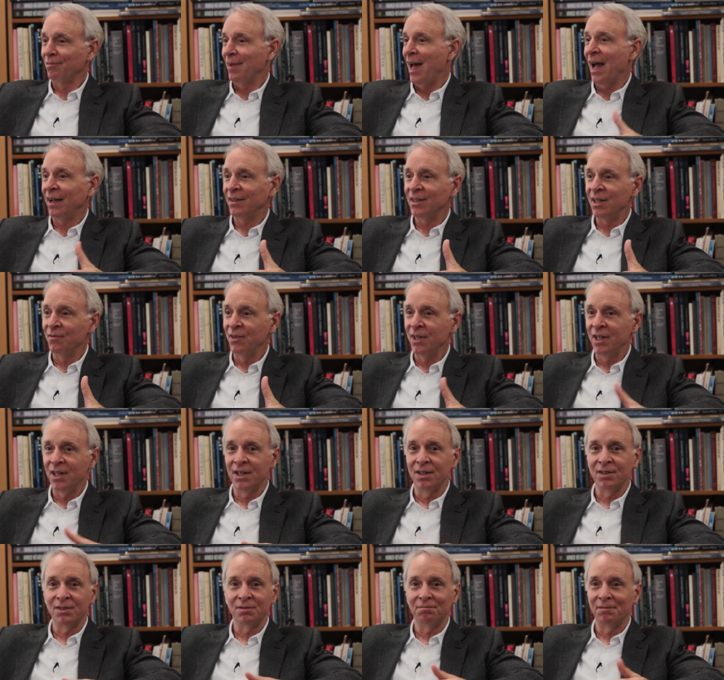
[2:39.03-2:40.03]

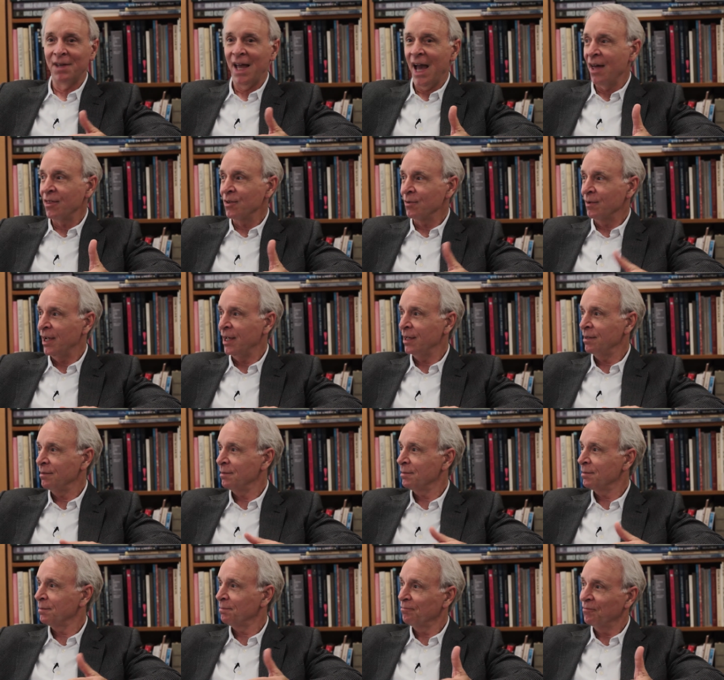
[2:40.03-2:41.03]
activities,
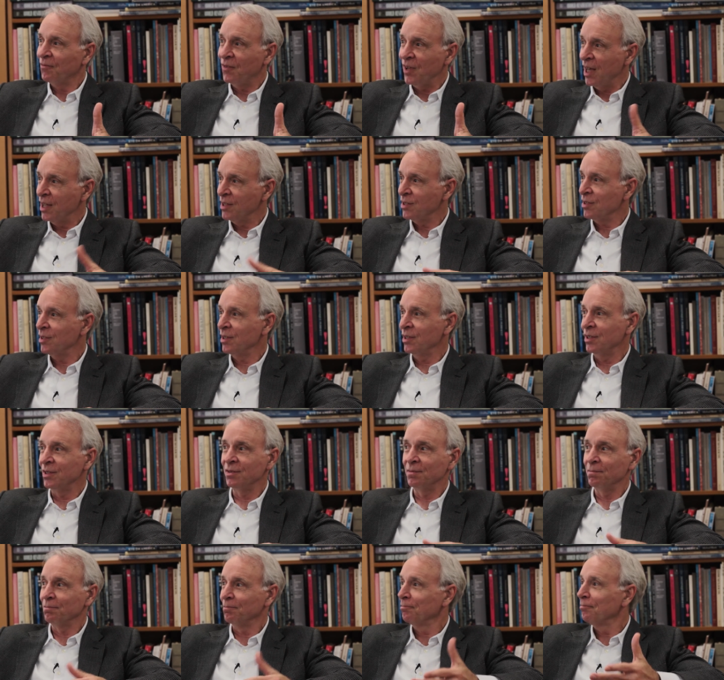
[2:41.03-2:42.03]
gatherings,
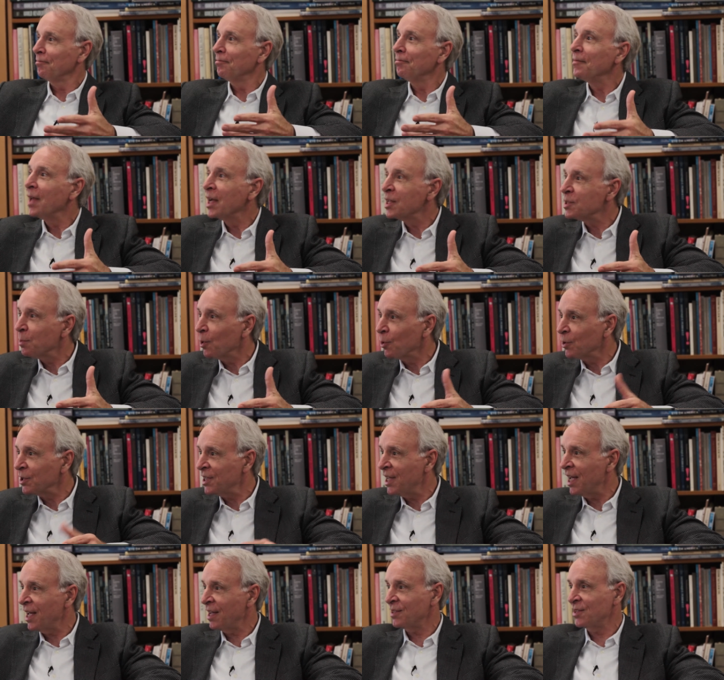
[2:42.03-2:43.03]
fiestas, explore
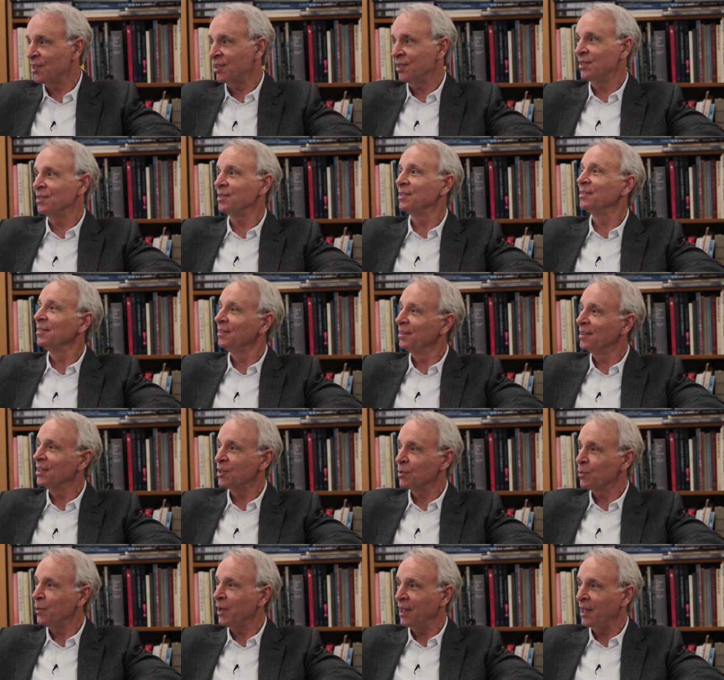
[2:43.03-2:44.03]
Texas
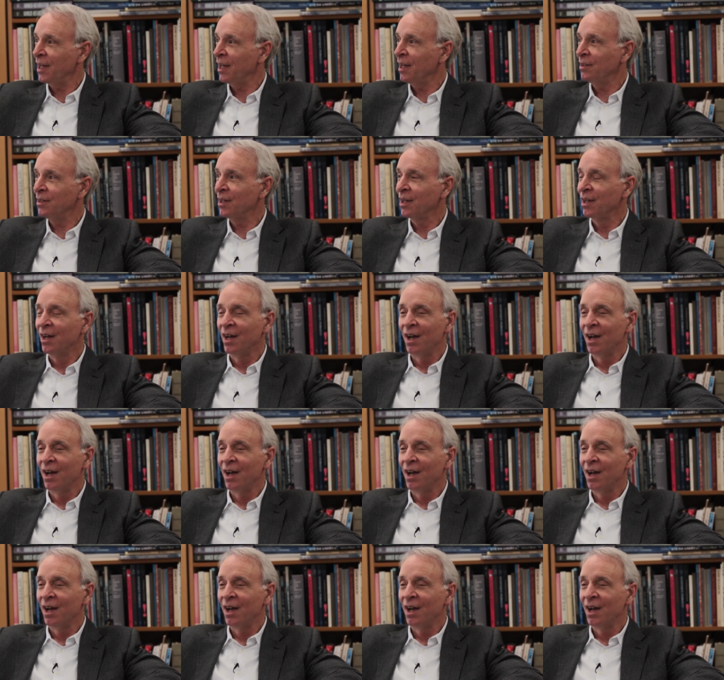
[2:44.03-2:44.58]
this weekend.